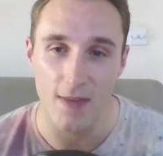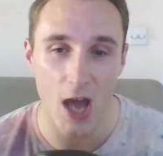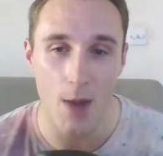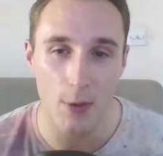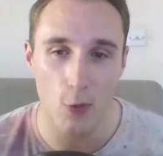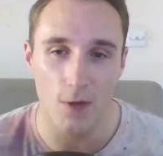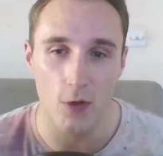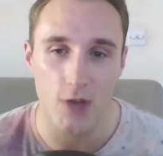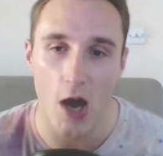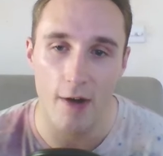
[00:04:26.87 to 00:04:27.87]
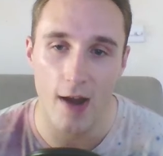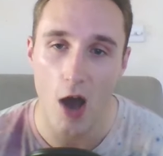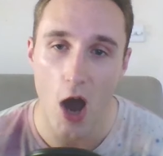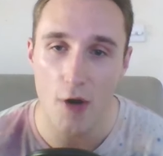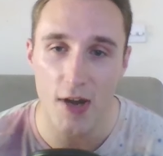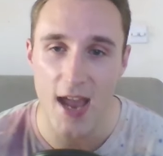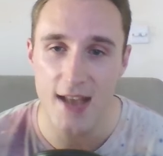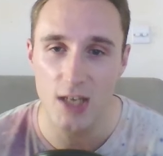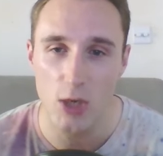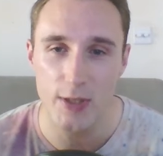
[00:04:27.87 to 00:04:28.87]
They come in with Altaria.
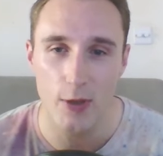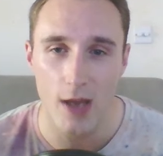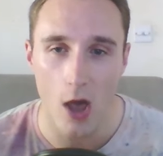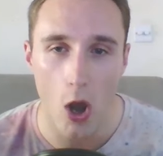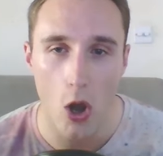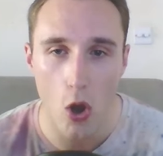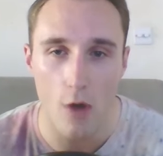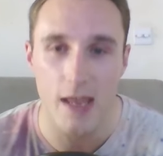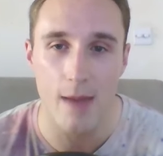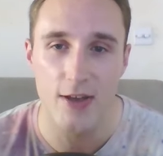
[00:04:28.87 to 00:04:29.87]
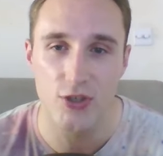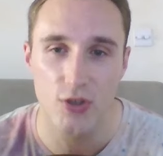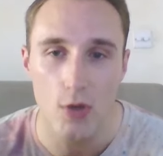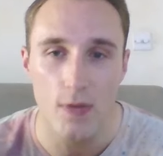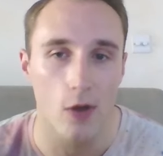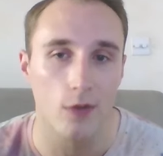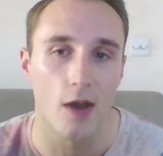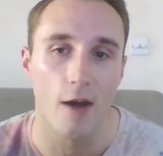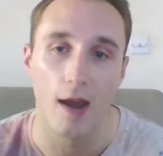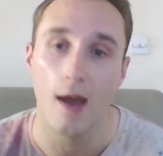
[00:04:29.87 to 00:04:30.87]
Hurricane's going to be doing a lot of damage to the
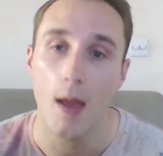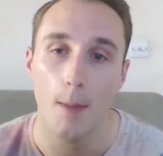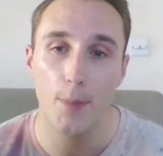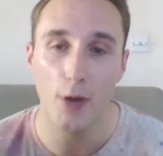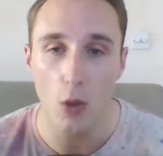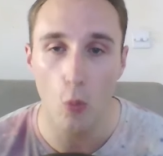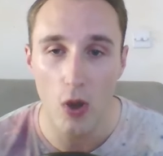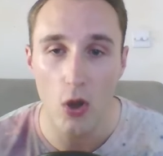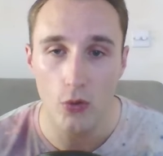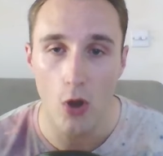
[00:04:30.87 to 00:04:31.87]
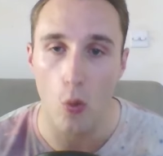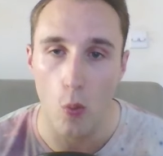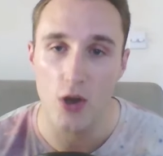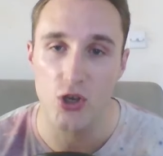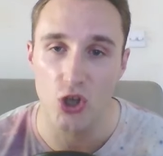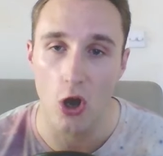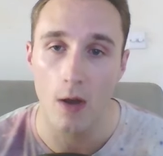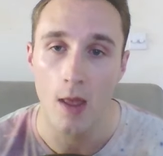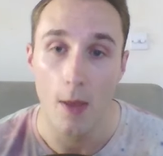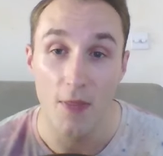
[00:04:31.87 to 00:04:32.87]
Altaria, but it will not one-shot.